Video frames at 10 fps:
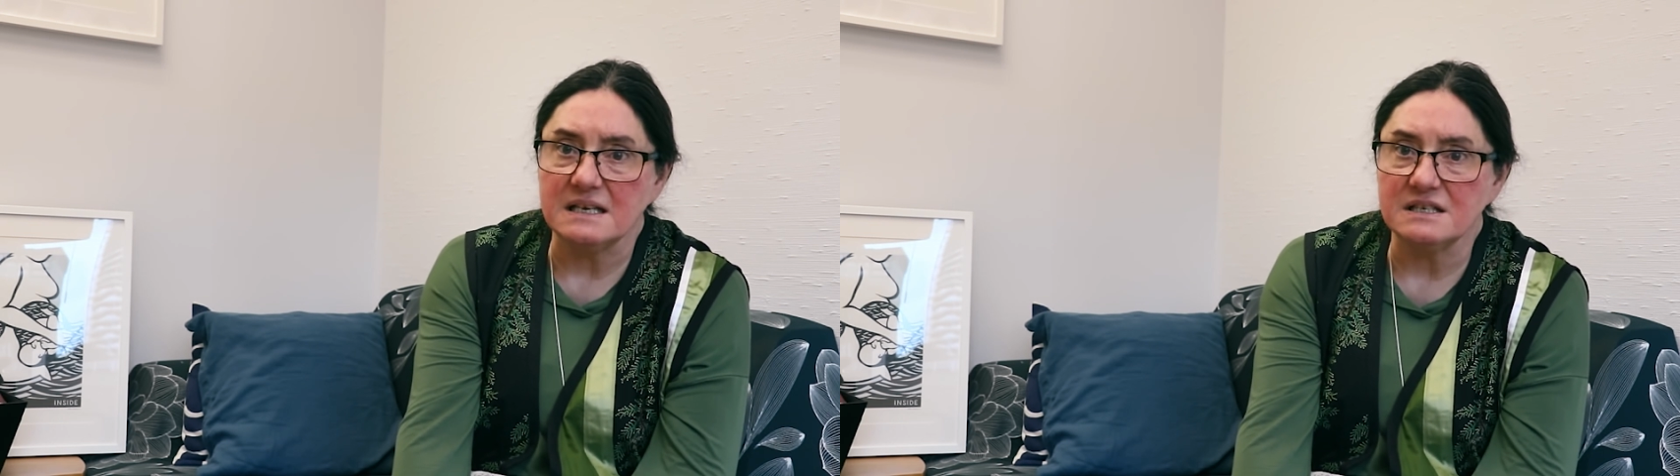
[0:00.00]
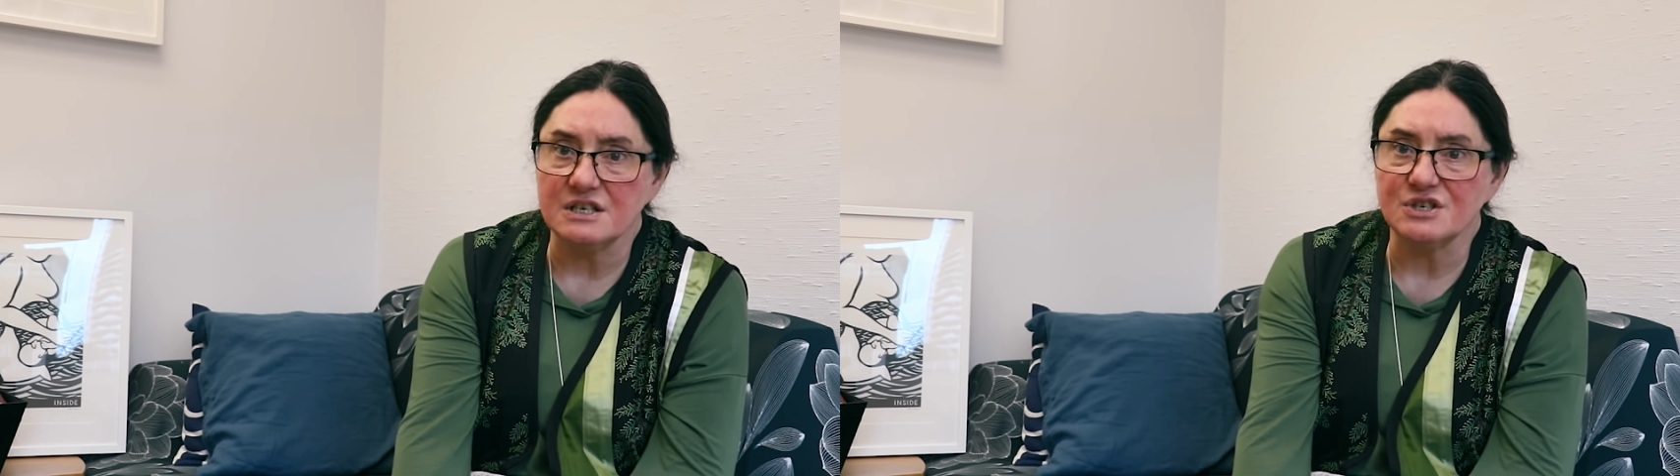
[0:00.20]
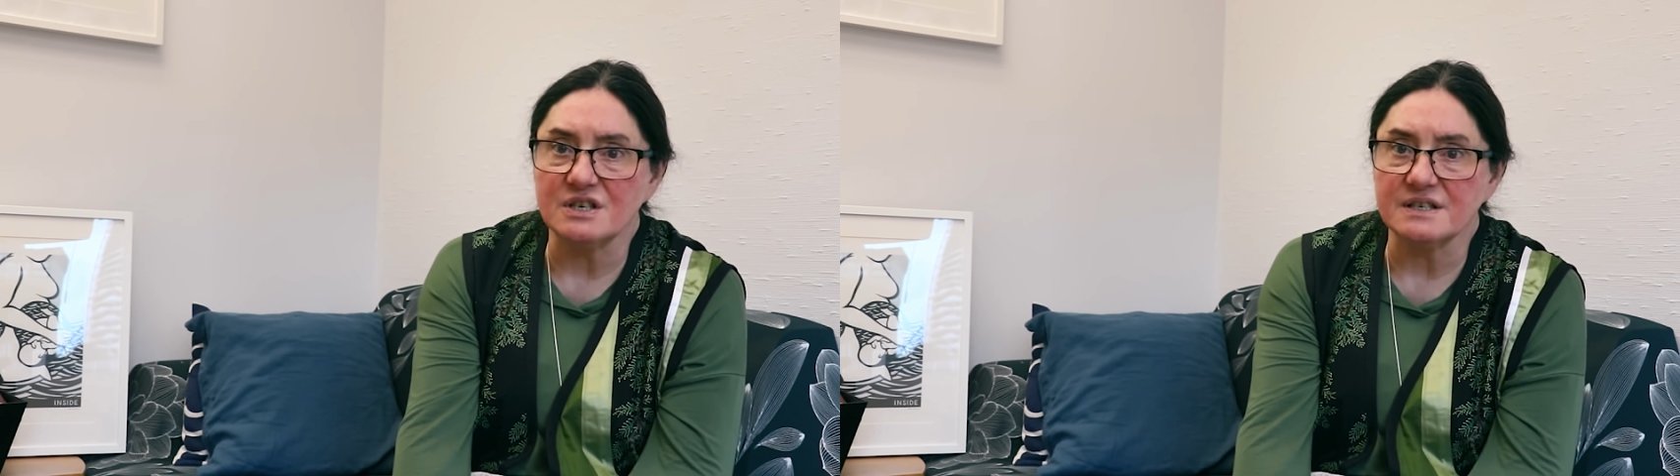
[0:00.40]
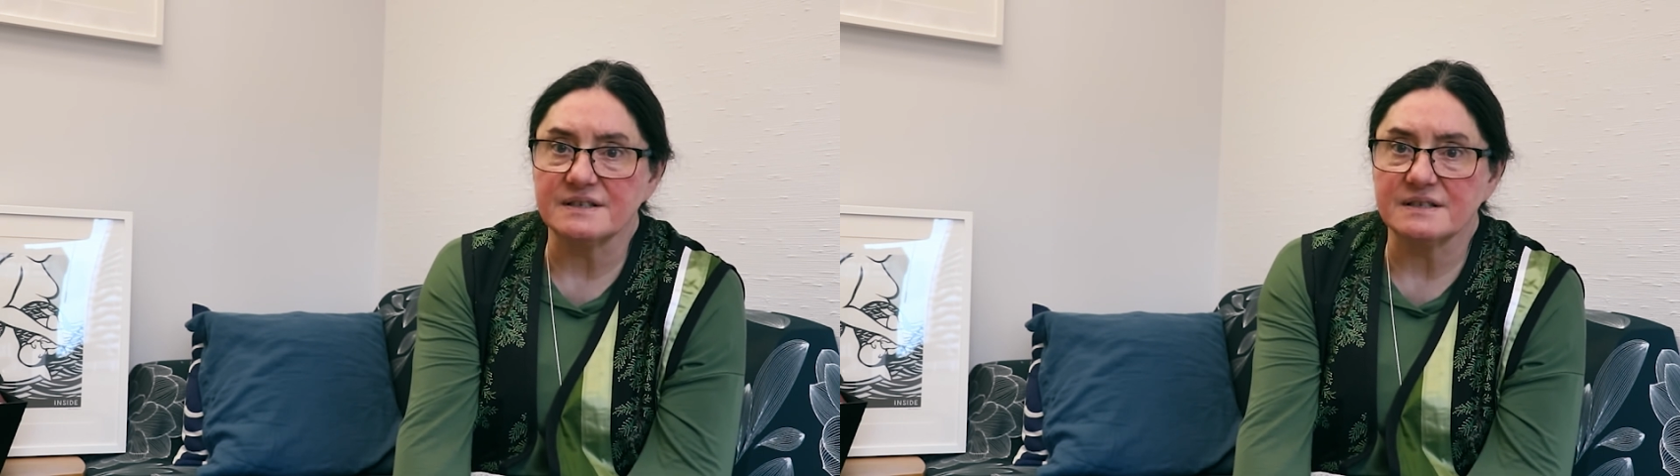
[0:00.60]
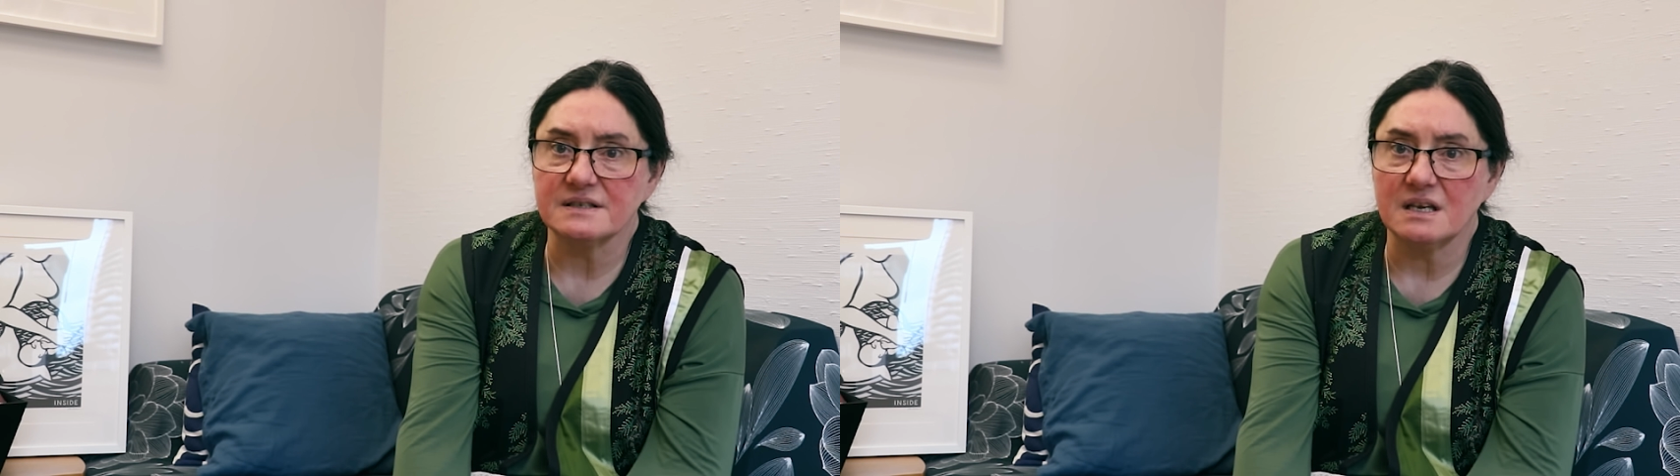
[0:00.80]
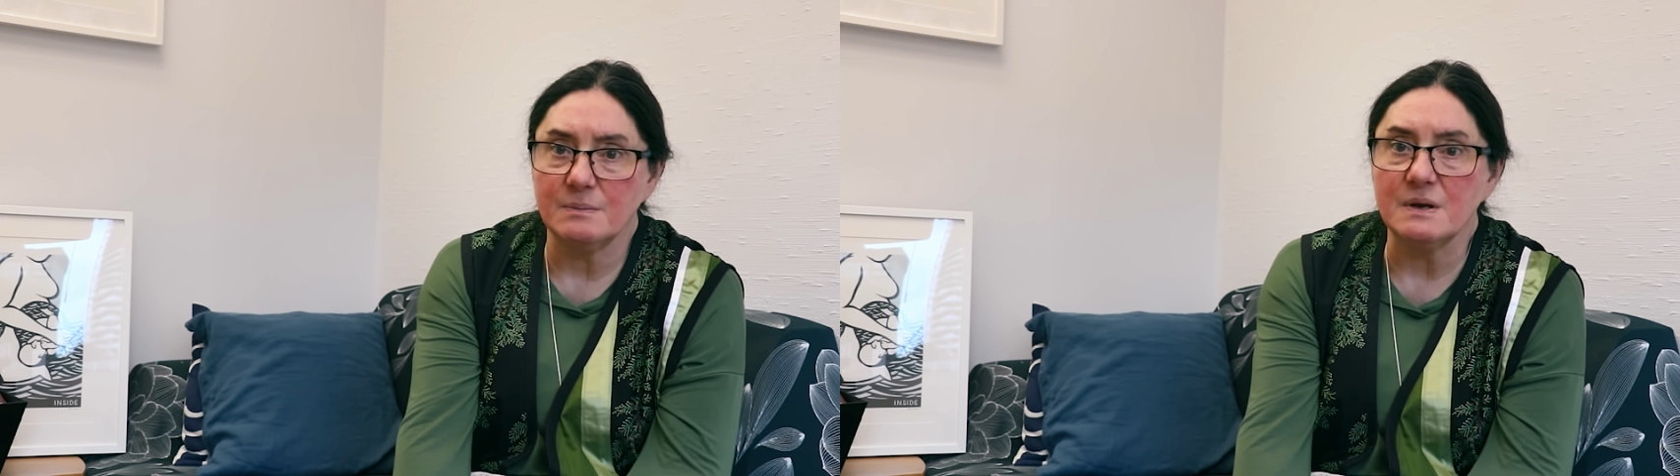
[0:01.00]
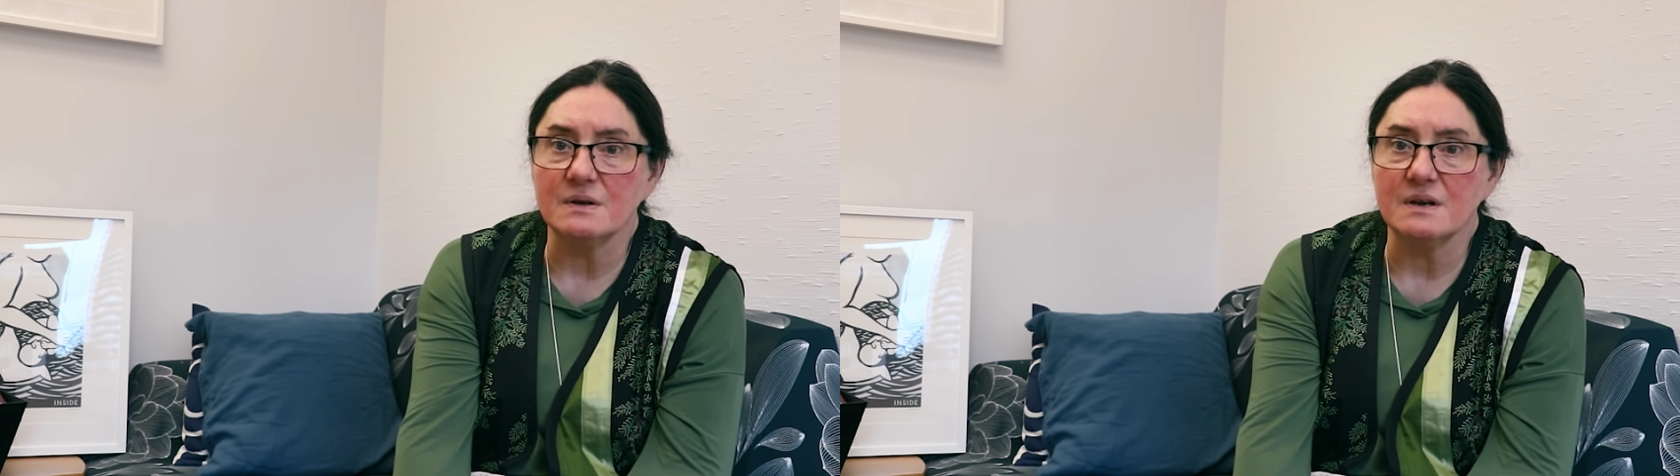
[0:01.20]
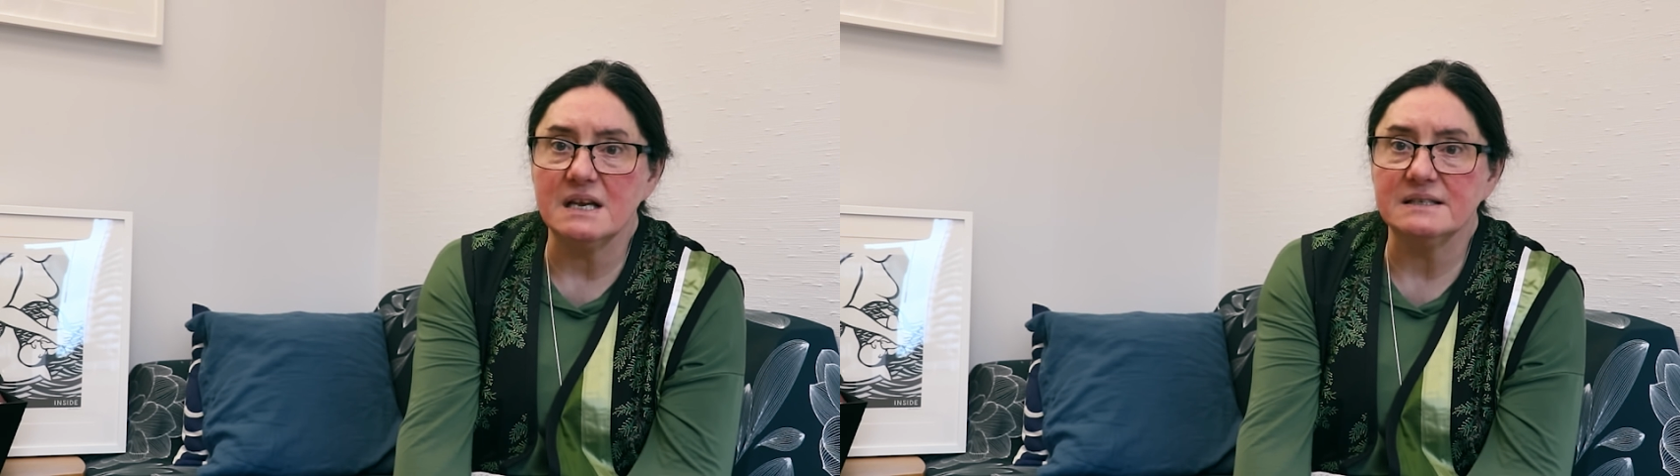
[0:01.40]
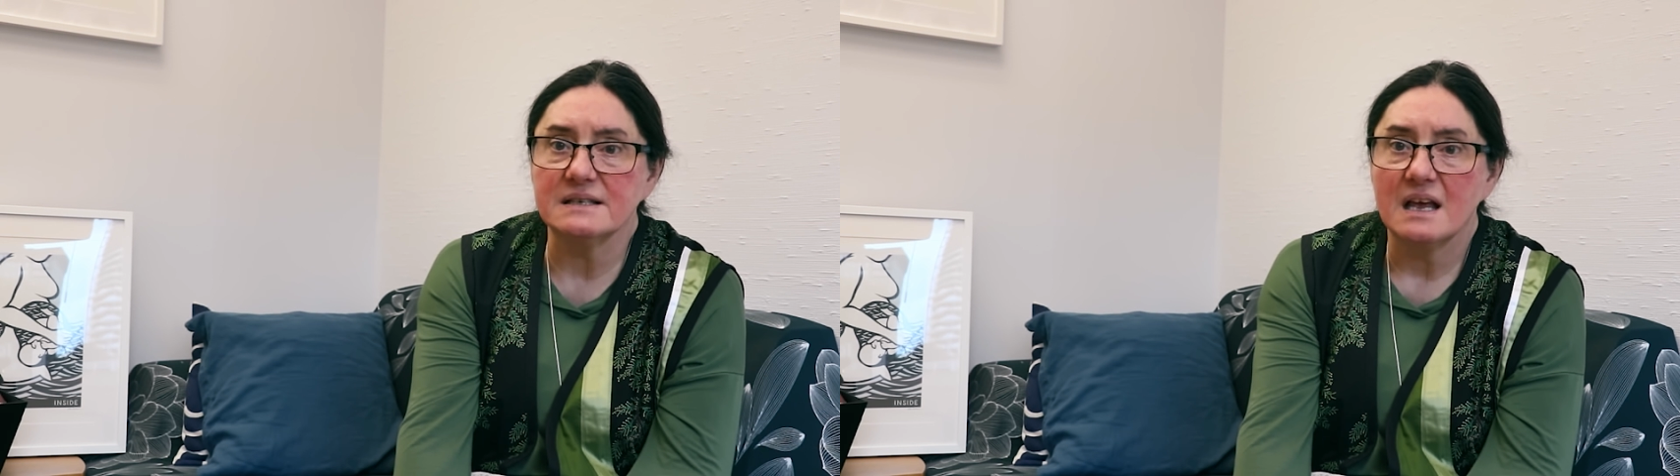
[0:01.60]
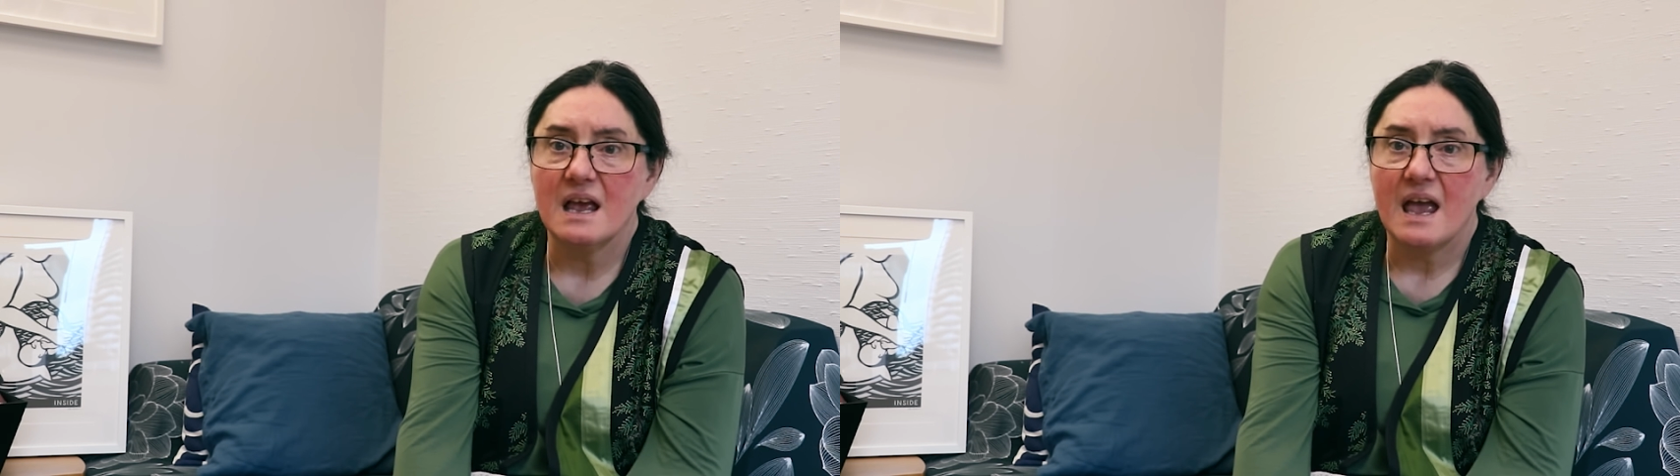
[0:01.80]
Indigenous communities.